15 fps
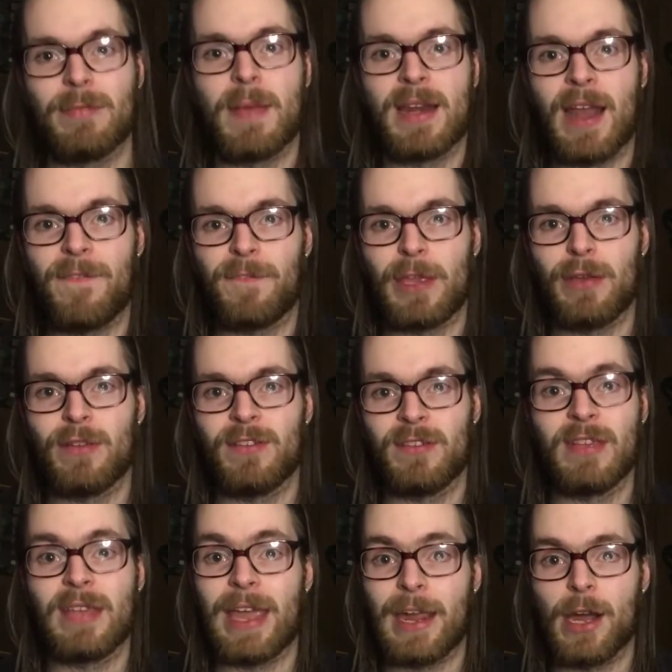to my nephews
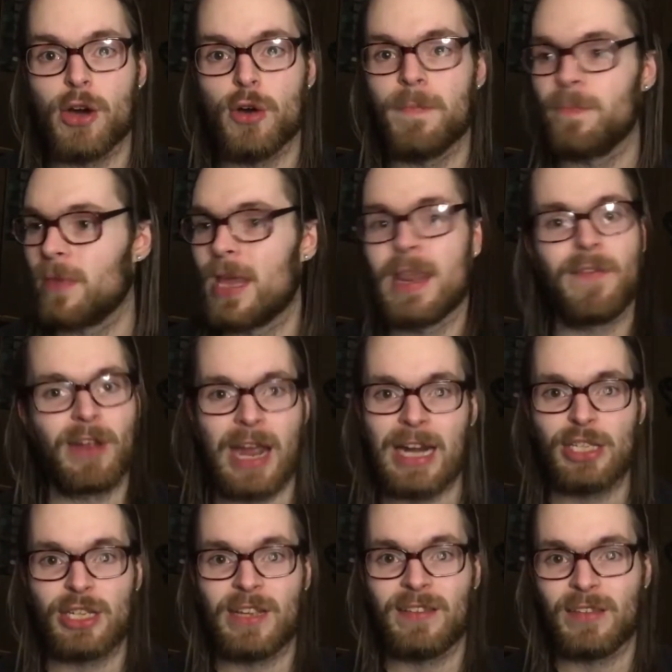to take home. I never
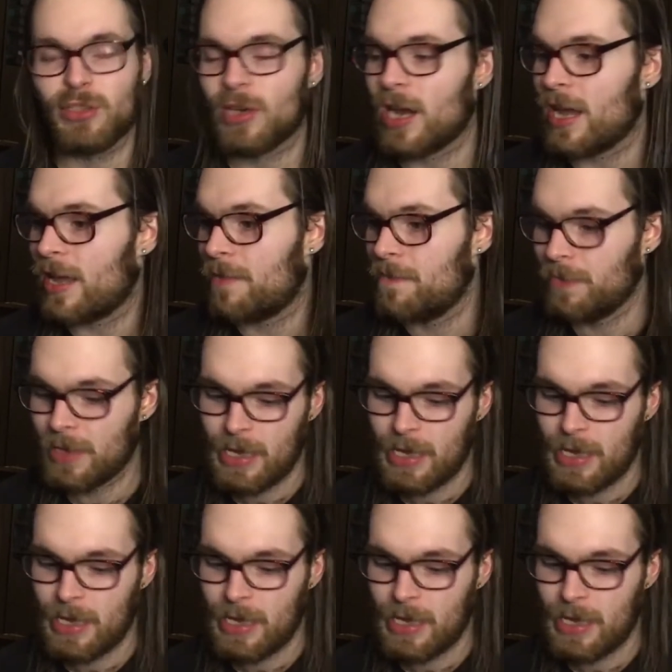got a chance to try it.